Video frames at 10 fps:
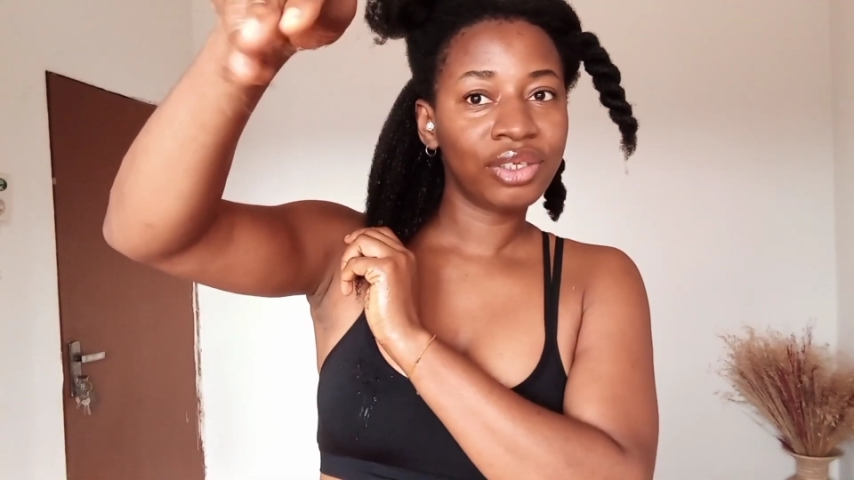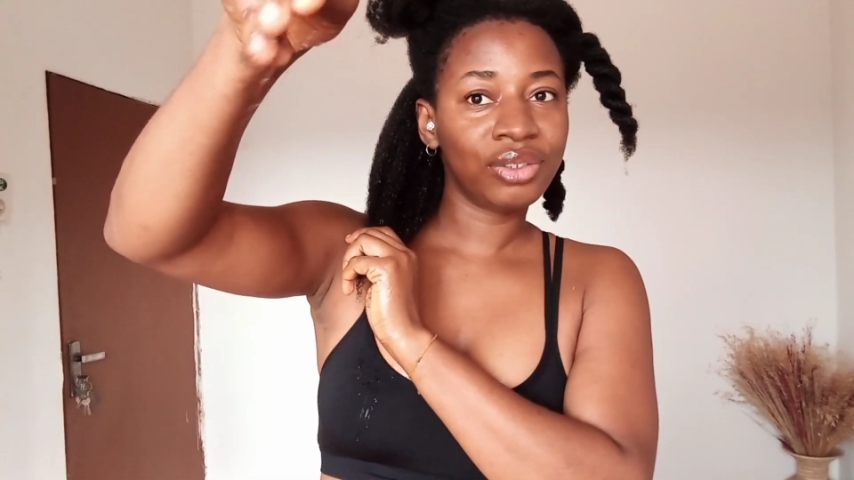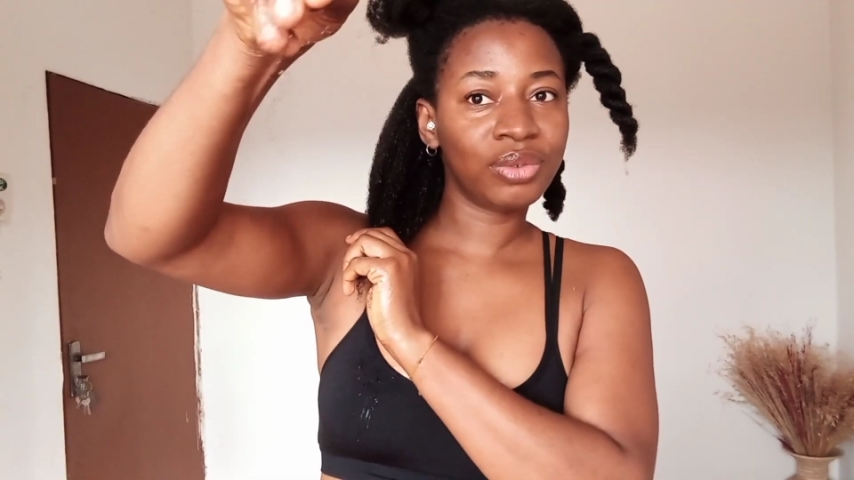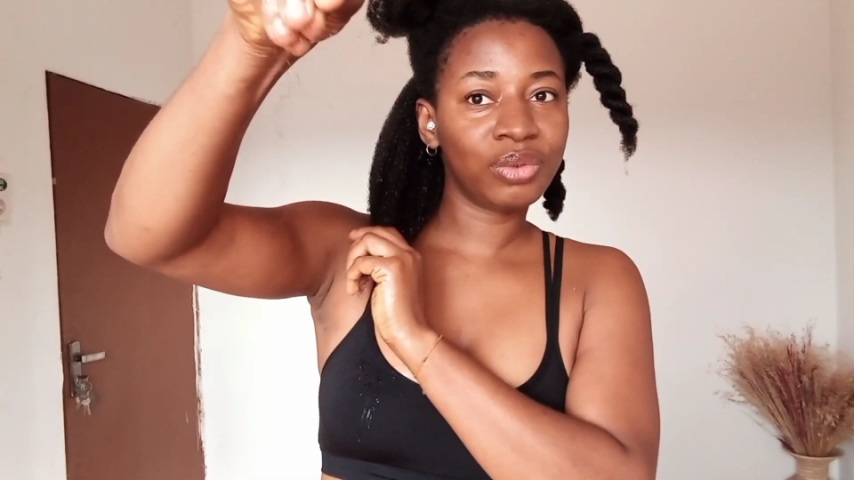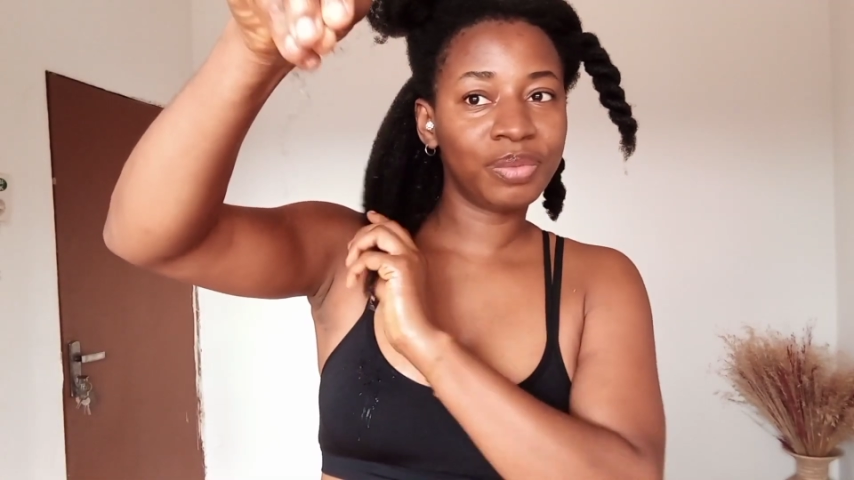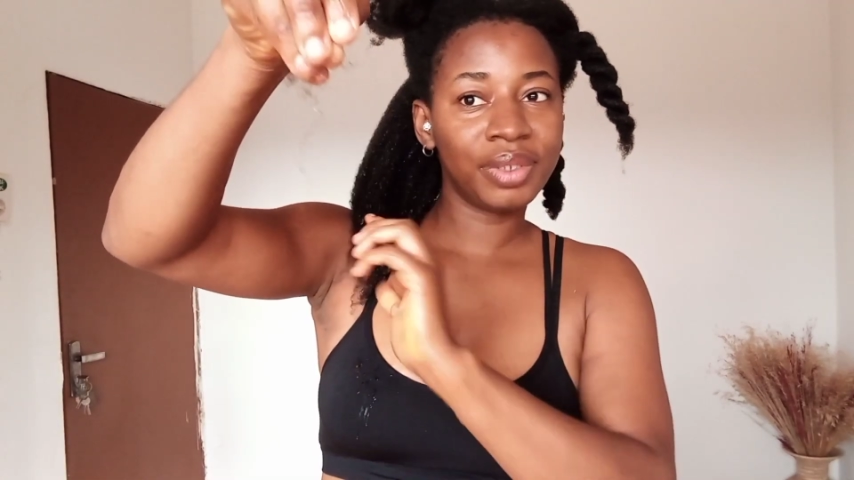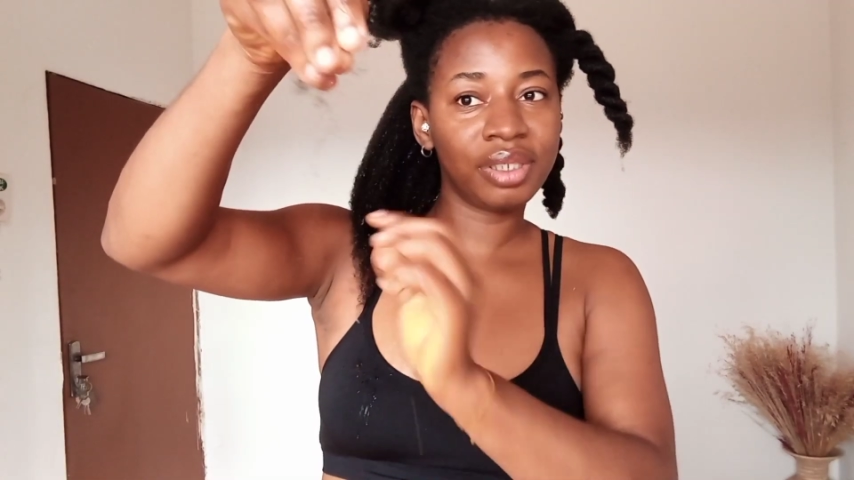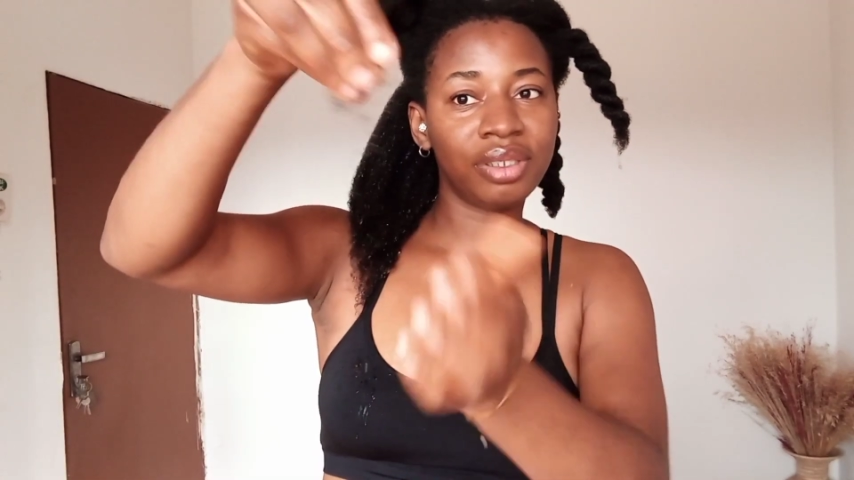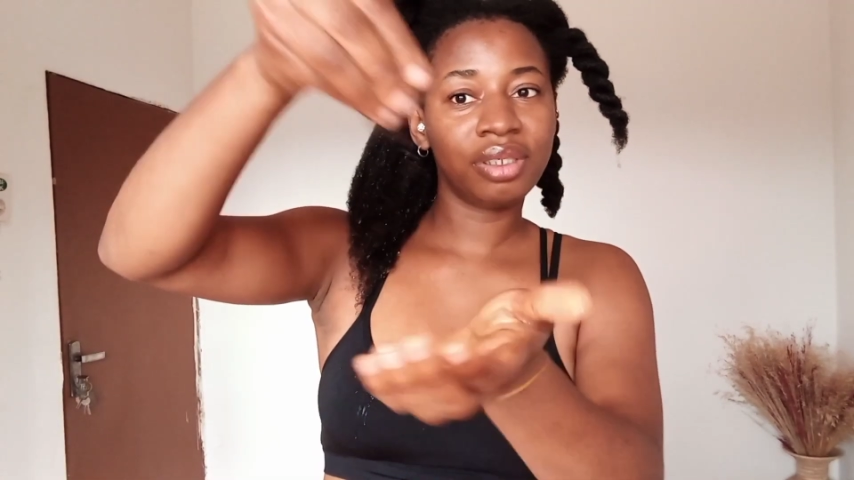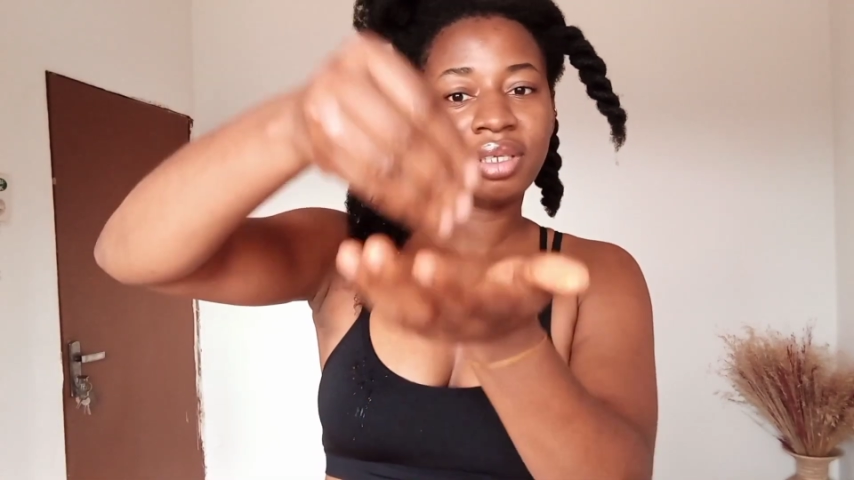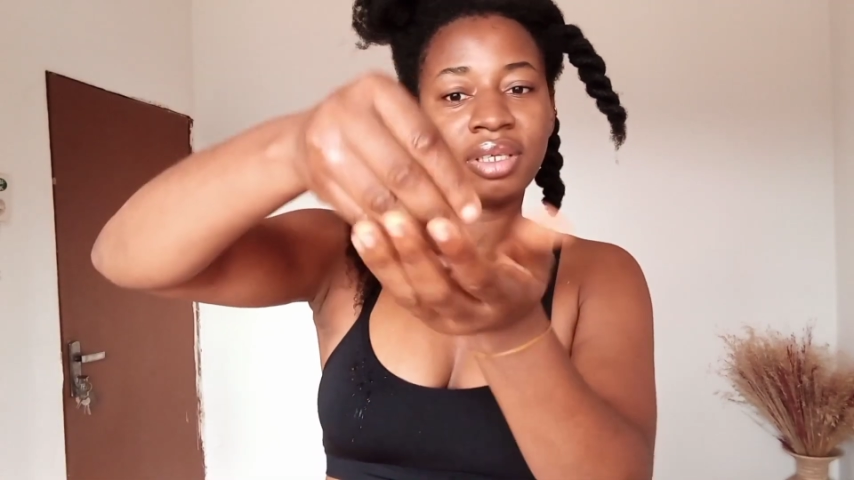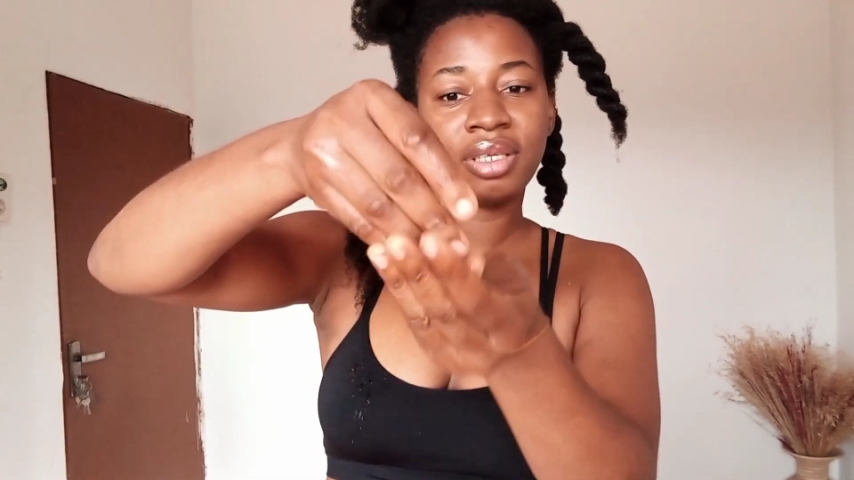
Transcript: you will be